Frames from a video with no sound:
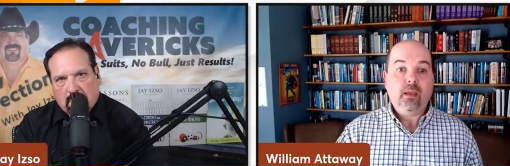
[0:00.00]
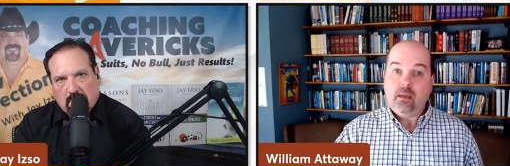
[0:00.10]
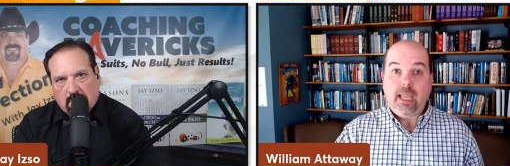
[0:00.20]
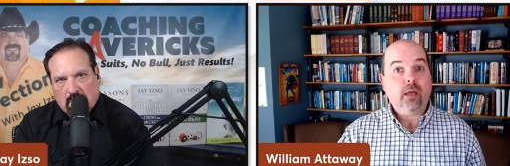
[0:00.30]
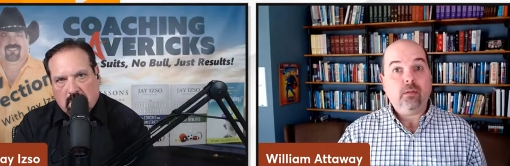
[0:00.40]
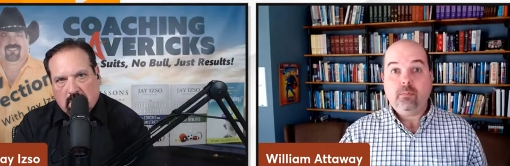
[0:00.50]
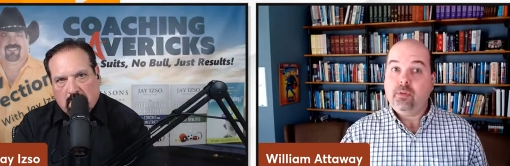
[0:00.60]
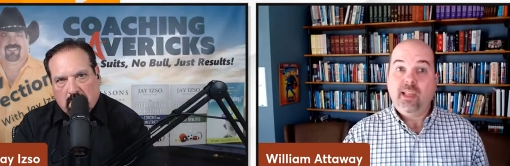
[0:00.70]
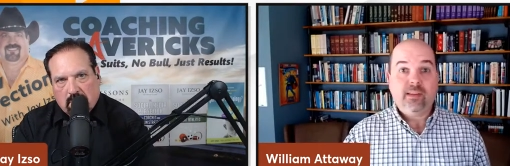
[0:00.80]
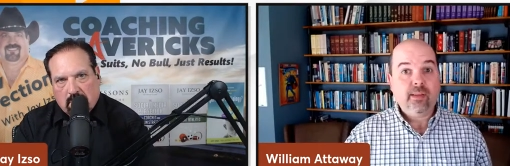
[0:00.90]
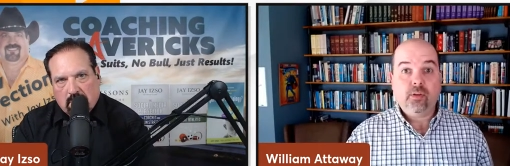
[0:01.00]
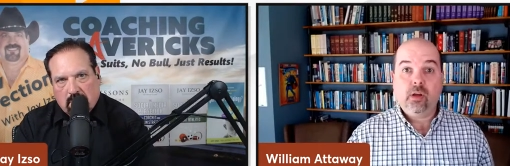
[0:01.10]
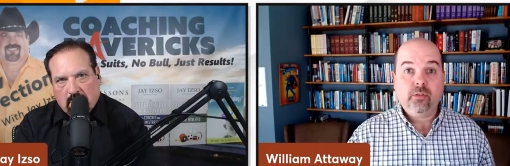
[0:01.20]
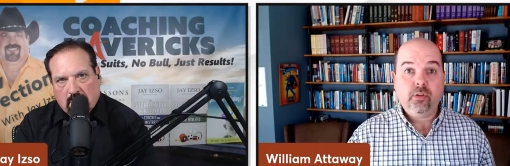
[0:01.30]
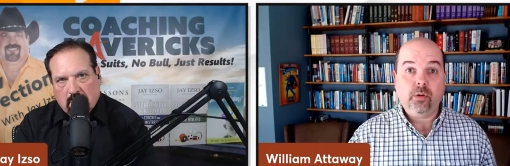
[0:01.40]
Speaker 1: Yeah, mistakes have
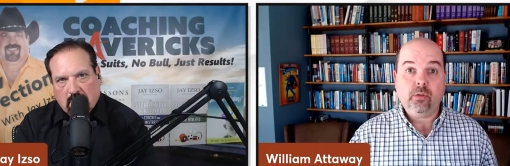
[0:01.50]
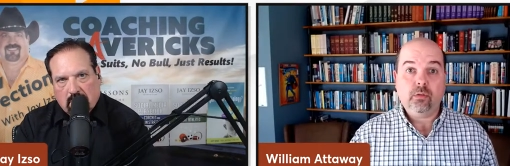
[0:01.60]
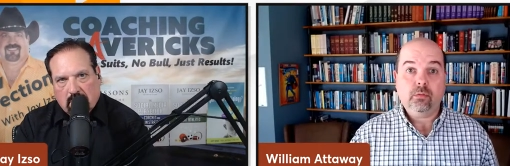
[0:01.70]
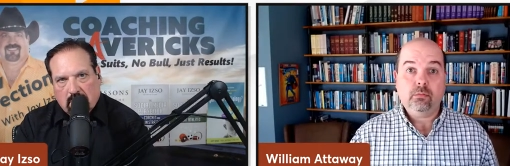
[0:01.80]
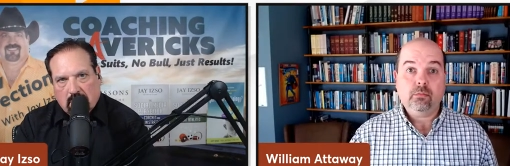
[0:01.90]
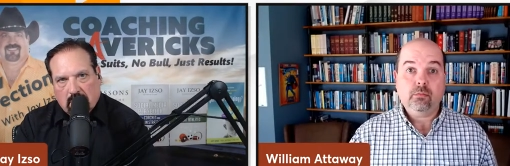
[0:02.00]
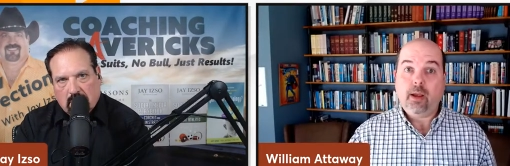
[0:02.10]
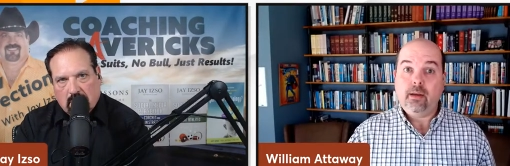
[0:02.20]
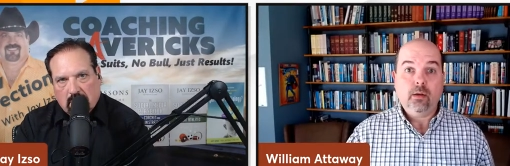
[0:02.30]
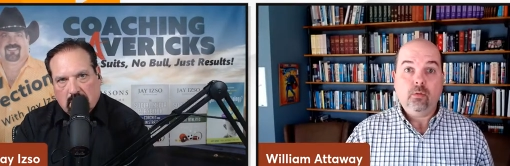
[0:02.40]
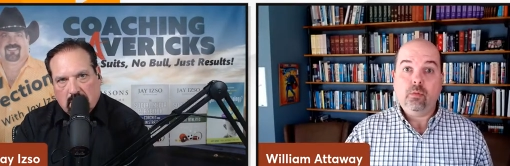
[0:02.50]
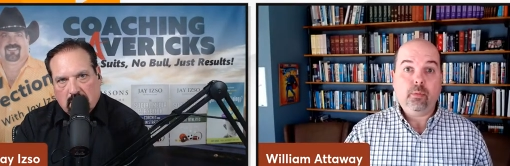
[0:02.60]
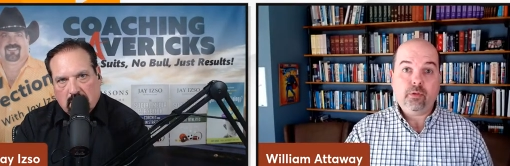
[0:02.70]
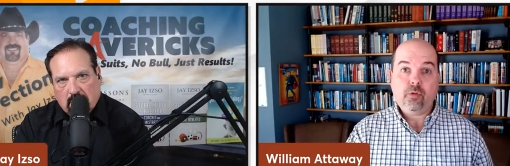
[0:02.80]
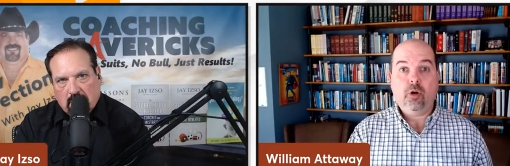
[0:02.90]
consequences, right? When
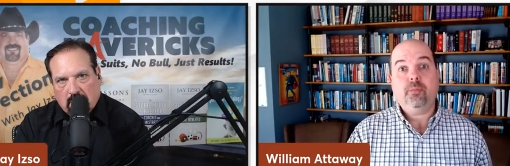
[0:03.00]
we screw